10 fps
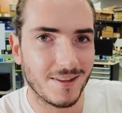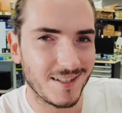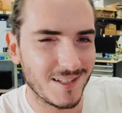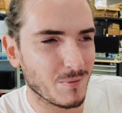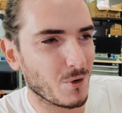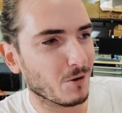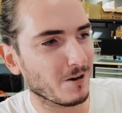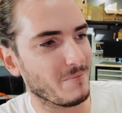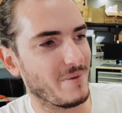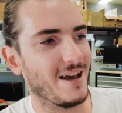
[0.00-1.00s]
This is more
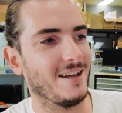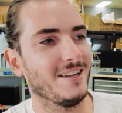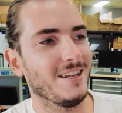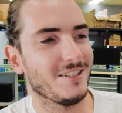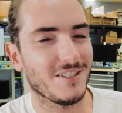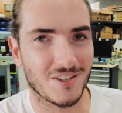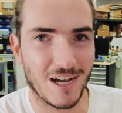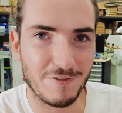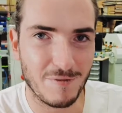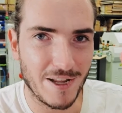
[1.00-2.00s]
about
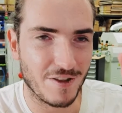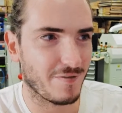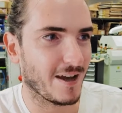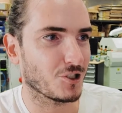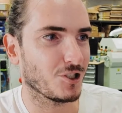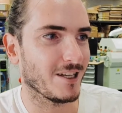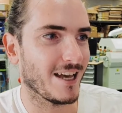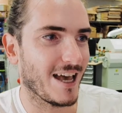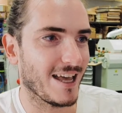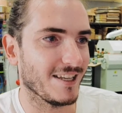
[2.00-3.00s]
design for manufacture
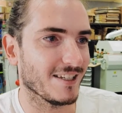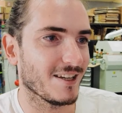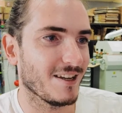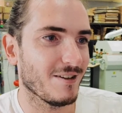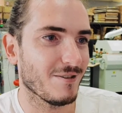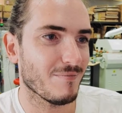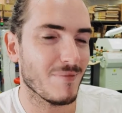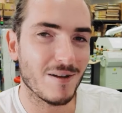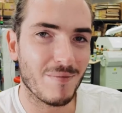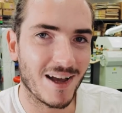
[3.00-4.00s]
and
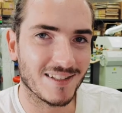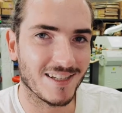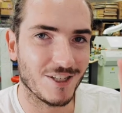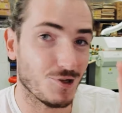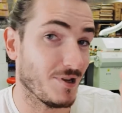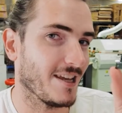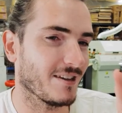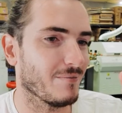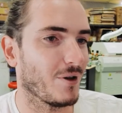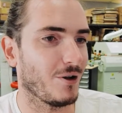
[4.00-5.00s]
minimizing unique
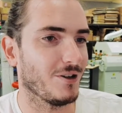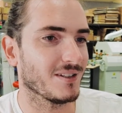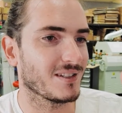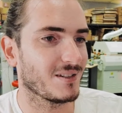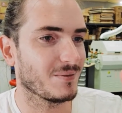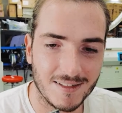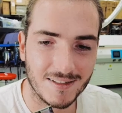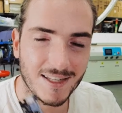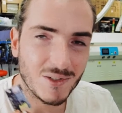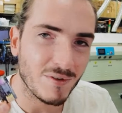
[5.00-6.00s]
components.
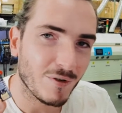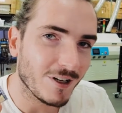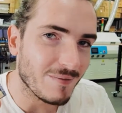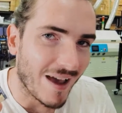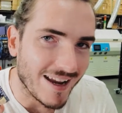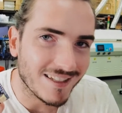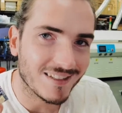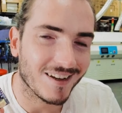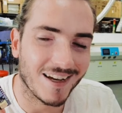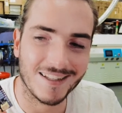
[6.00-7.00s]
Since we've already made
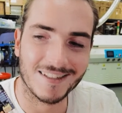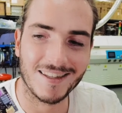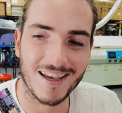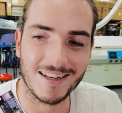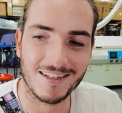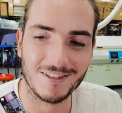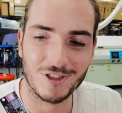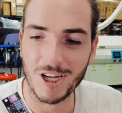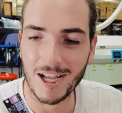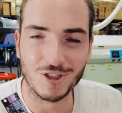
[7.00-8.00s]
designs that
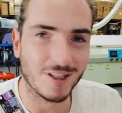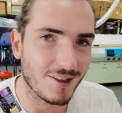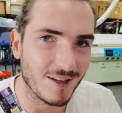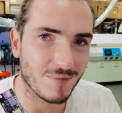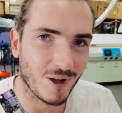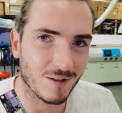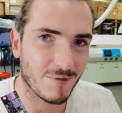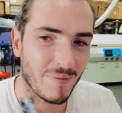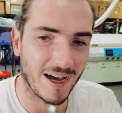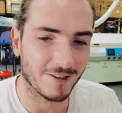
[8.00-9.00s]
charge lithium
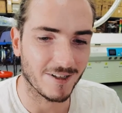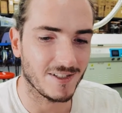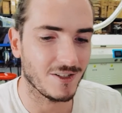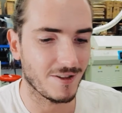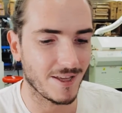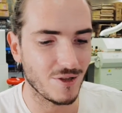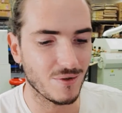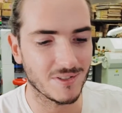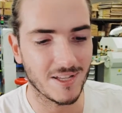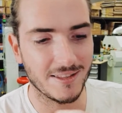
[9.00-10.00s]
polymer batteries, you know, they
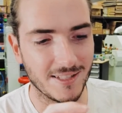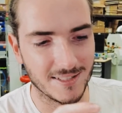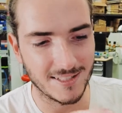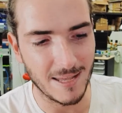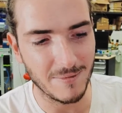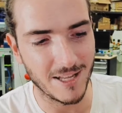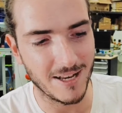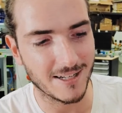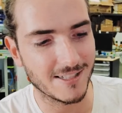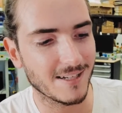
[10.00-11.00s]
use the same
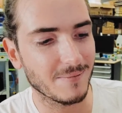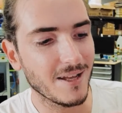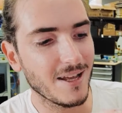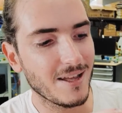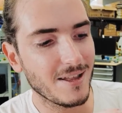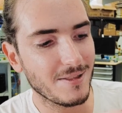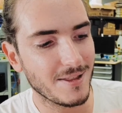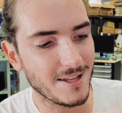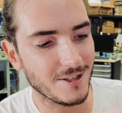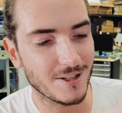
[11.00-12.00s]
connector,
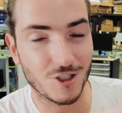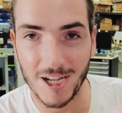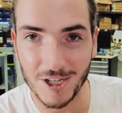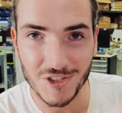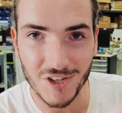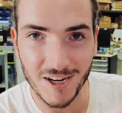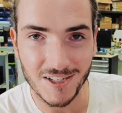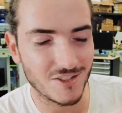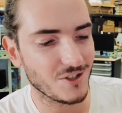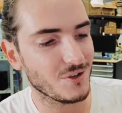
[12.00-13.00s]
the, the charge circuit is